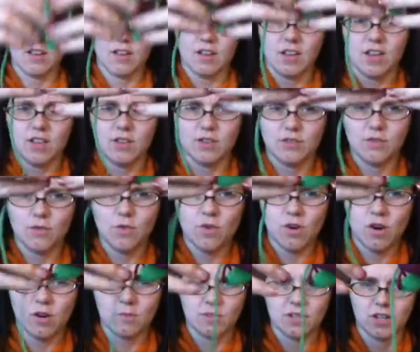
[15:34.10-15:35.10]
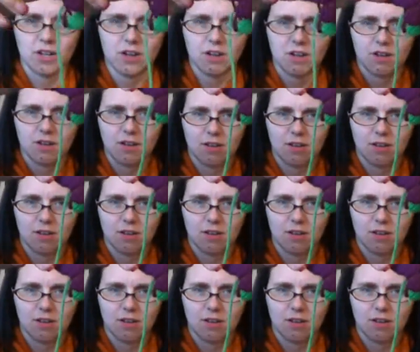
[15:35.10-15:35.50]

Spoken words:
Okay, there's 4 arms here.